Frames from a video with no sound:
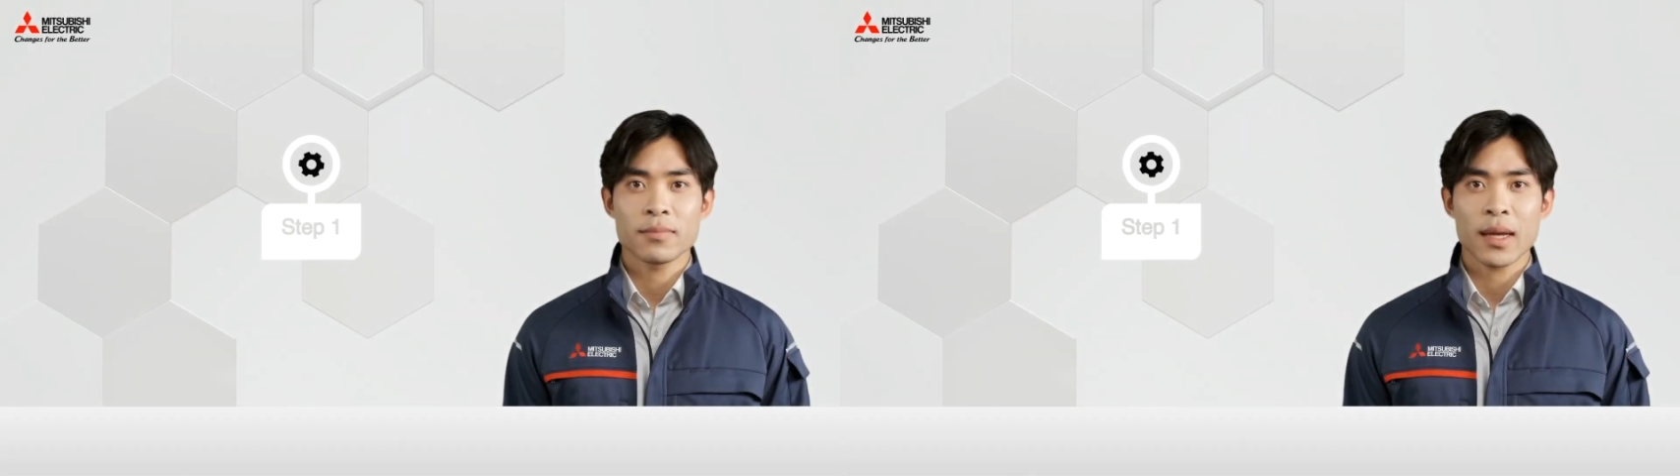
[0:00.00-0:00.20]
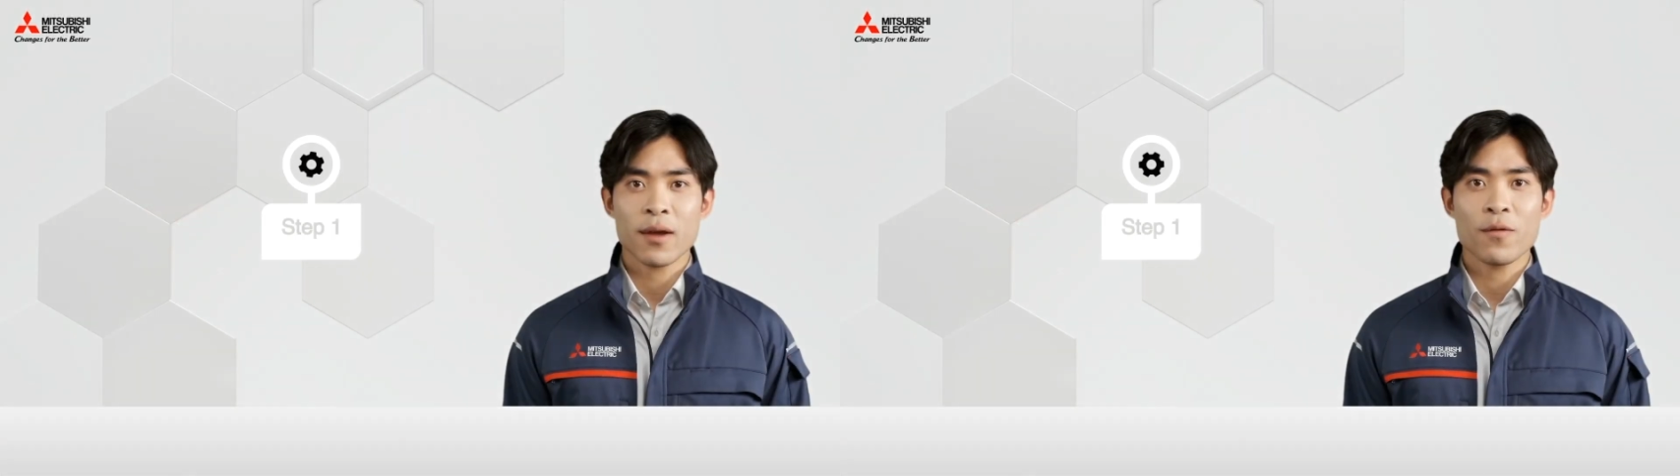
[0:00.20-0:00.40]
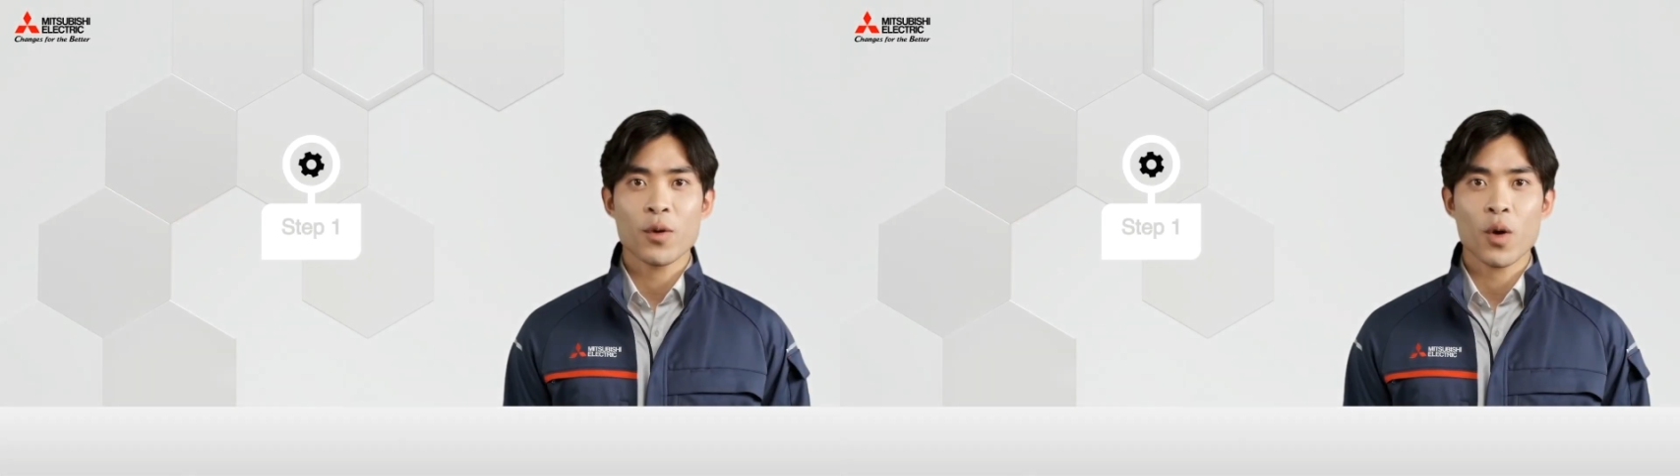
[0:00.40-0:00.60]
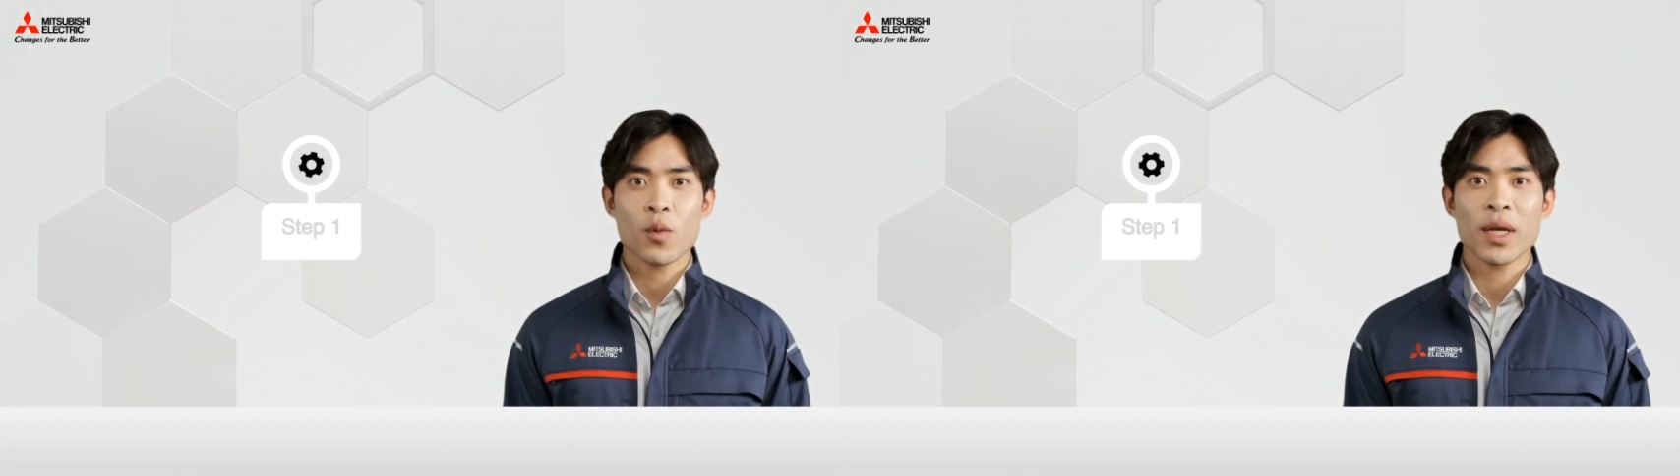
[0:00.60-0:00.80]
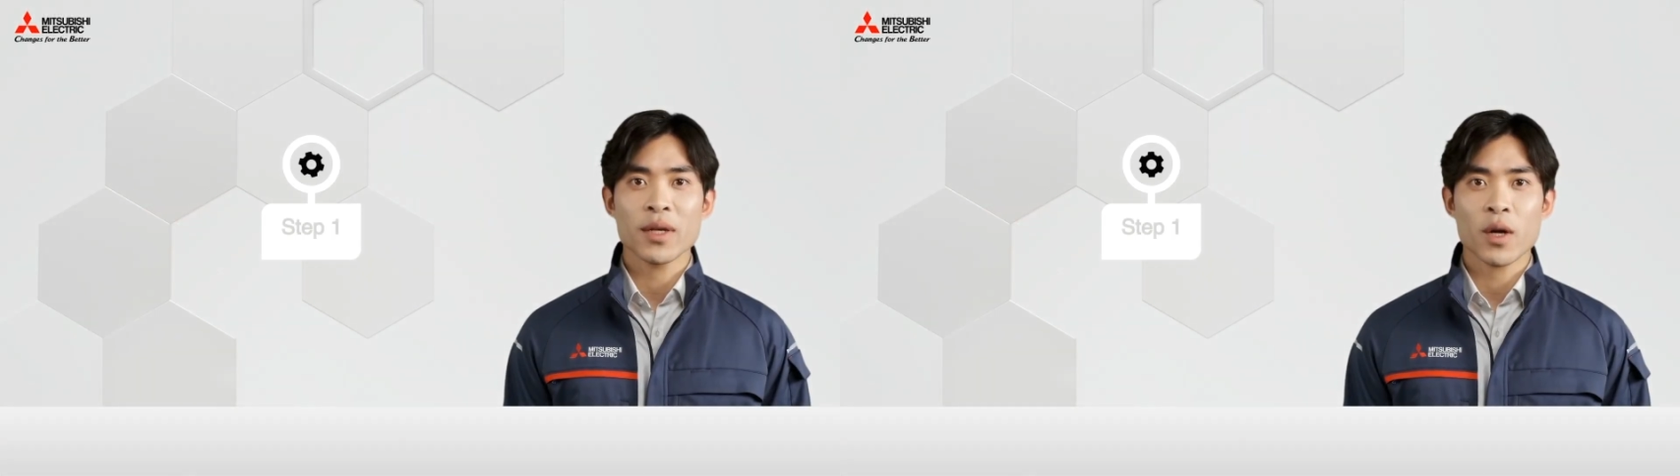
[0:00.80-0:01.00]
If you
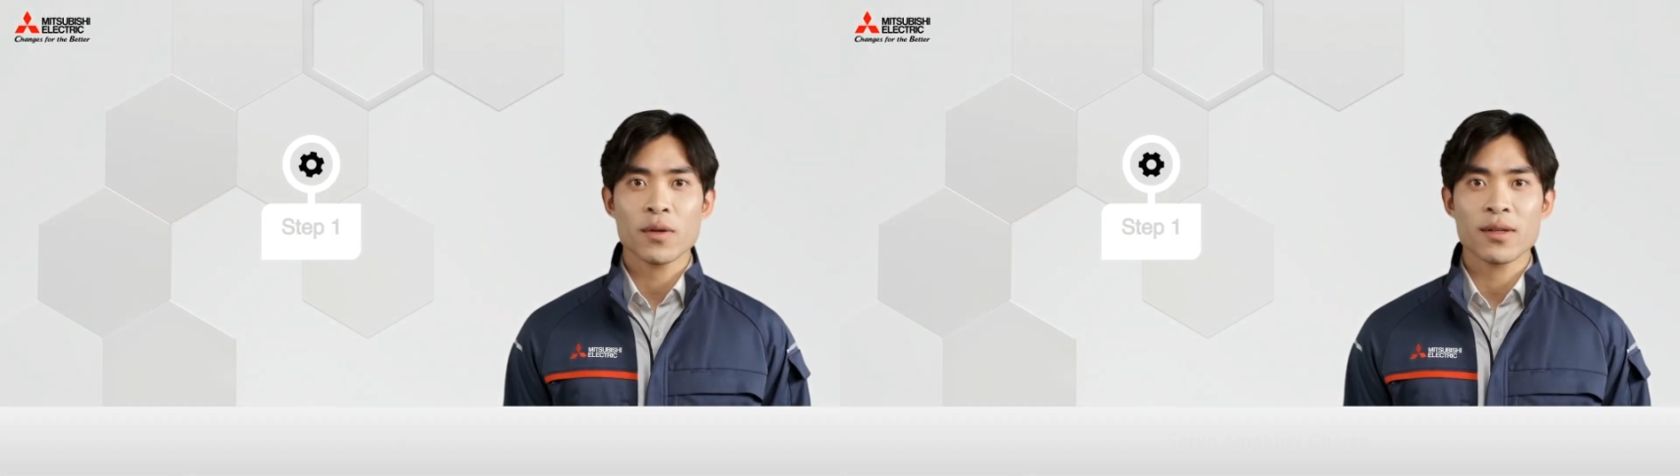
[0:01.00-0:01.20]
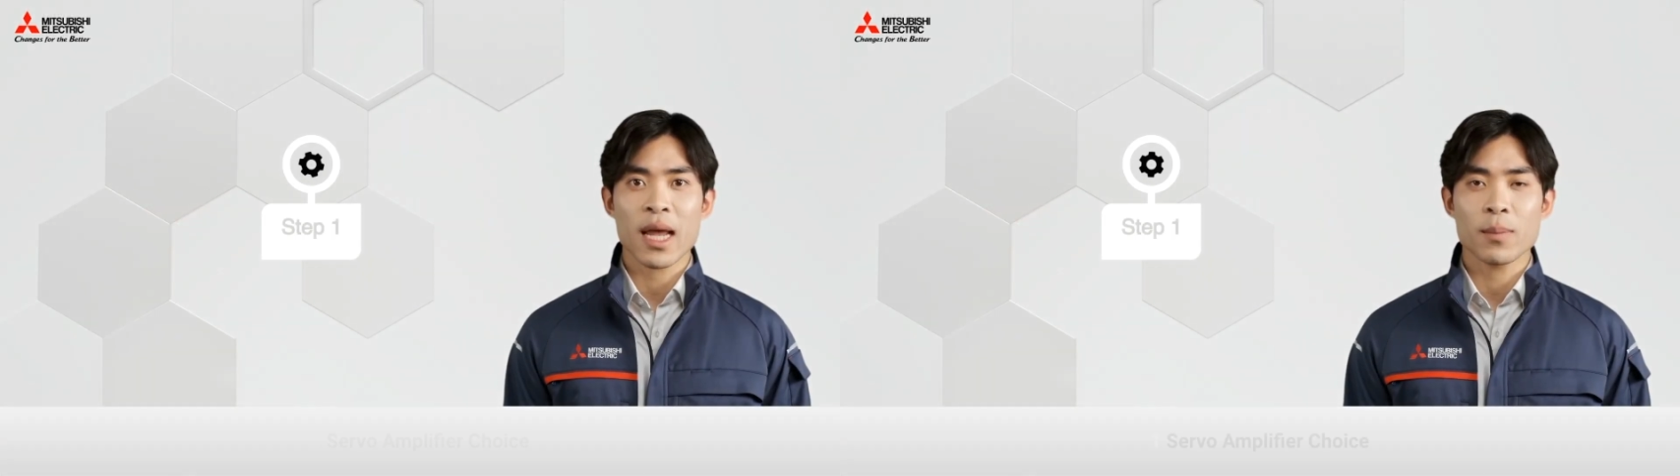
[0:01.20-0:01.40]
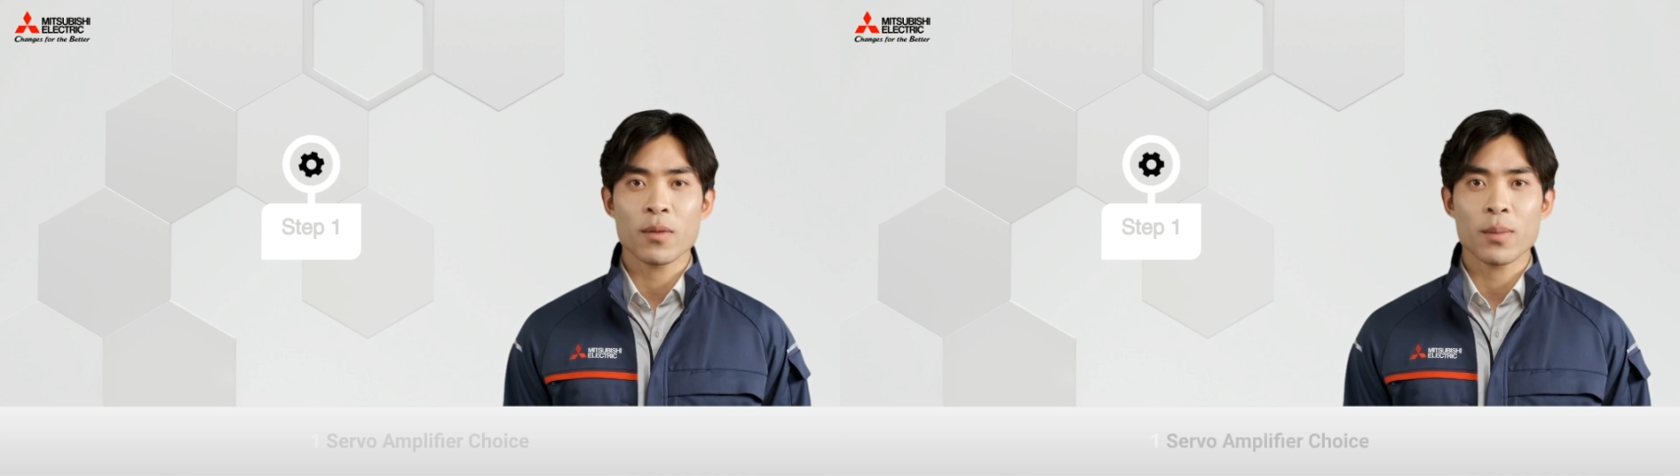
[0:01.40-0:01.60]
already know the type of